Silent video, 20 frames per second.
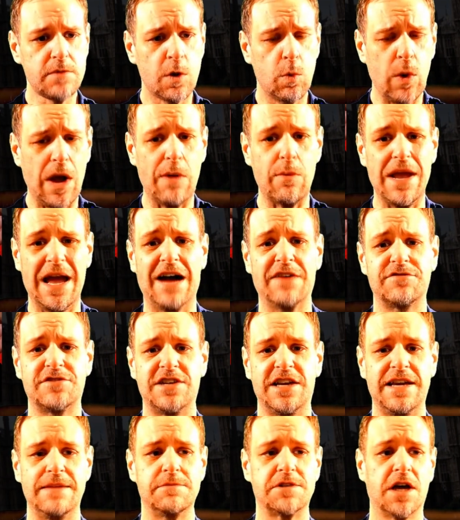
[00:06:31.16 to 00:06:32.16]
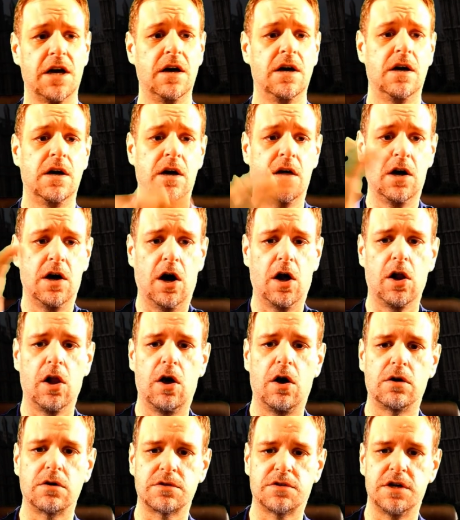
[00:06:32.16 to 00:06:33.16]
where we have teams
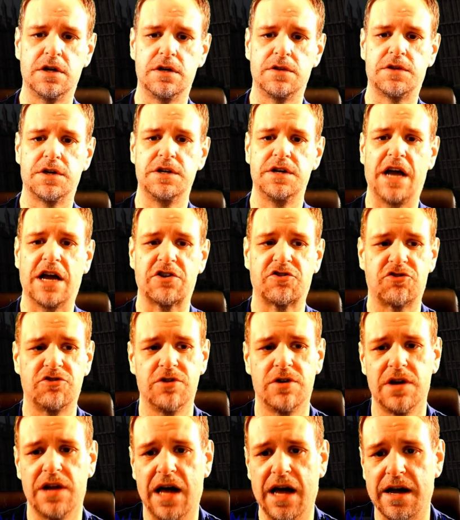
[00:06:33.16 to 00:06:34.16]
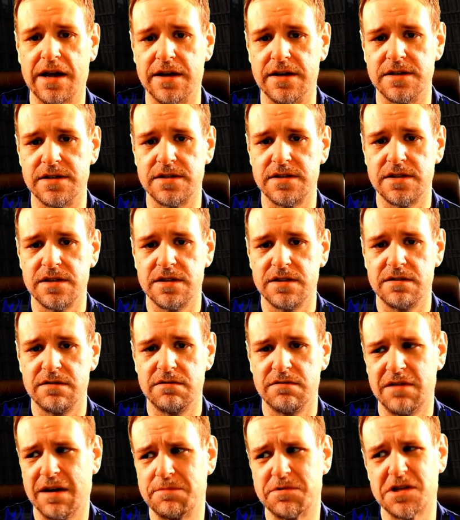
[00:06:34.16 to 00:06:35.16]
along the, the national lines.
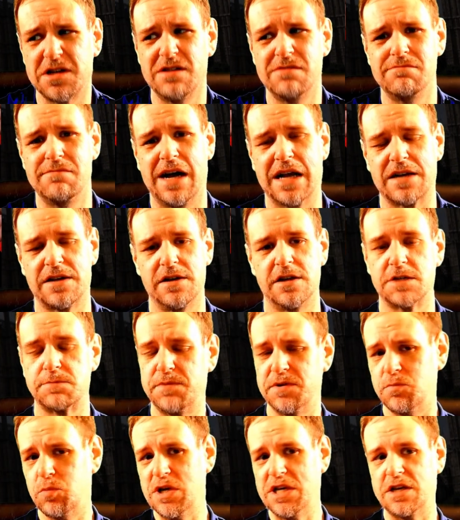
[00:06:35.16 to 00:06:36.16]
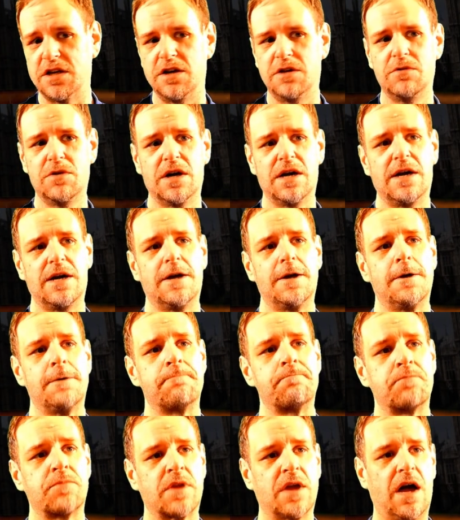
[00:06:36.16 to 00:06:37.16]
Absolute madness, but we do.
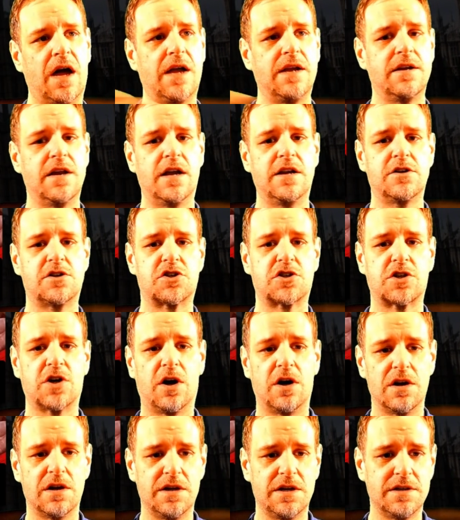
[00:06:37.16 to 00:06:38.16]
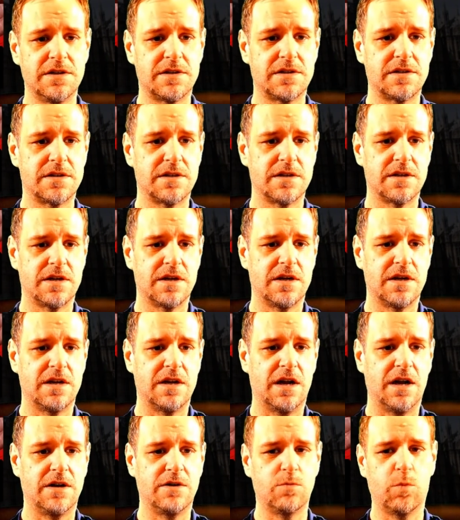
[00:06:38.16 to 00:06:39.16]
And and Scotland
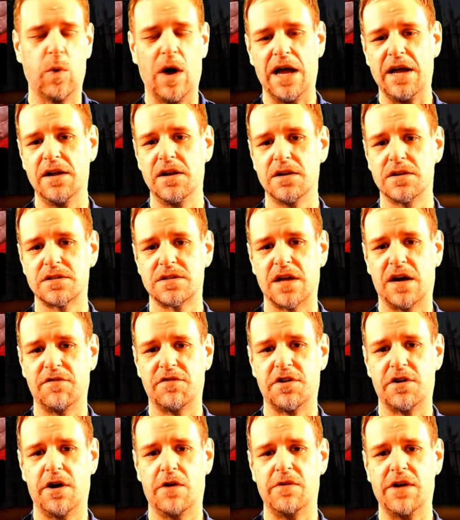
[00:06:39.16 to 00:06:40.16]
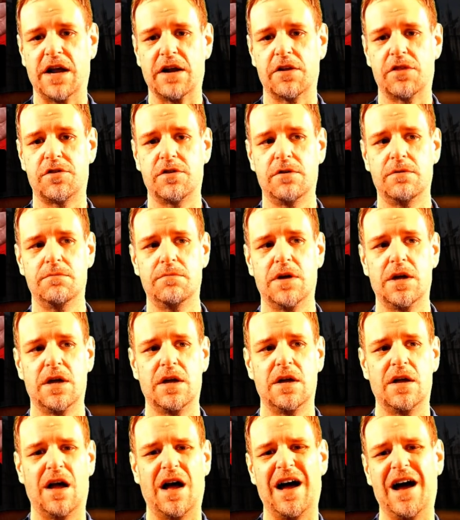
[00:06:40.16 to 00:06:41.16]
and Wales have their own anthem.
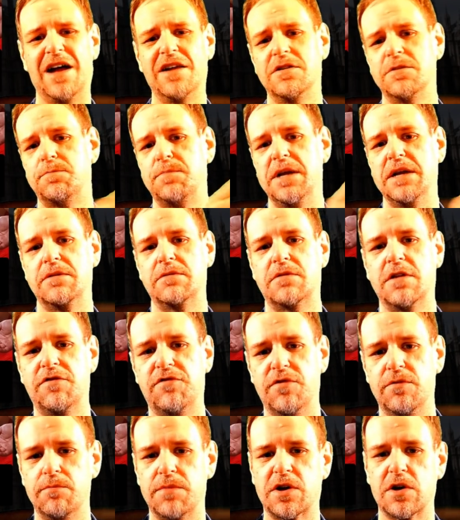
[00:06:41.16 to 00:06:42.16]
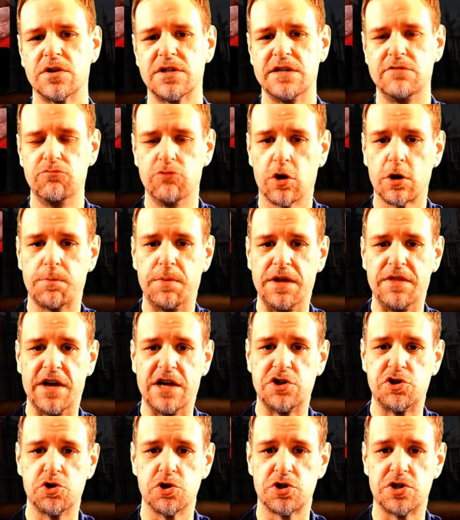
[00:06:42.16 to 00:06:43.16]
Ireland a bit different because in rugby
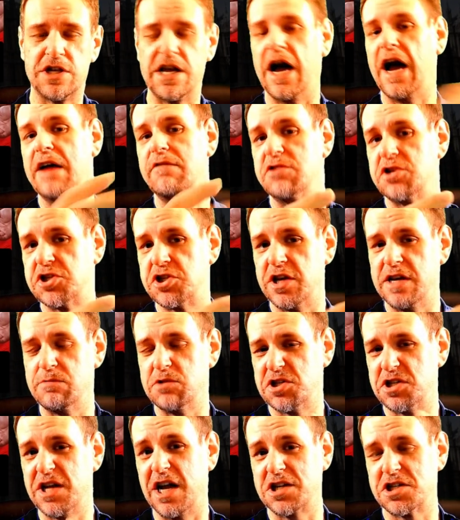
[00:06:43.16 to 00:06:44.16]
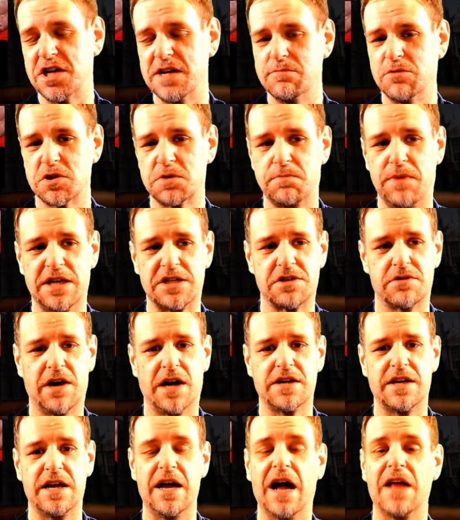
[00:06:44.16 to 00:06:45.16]
there's just the Irish team, which is actually a much better
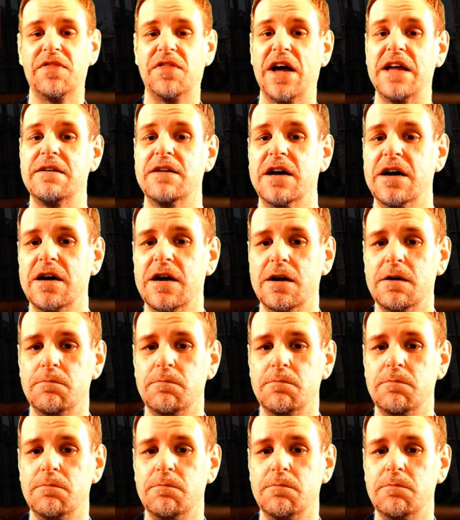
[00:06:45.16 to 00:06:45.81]
idea, and they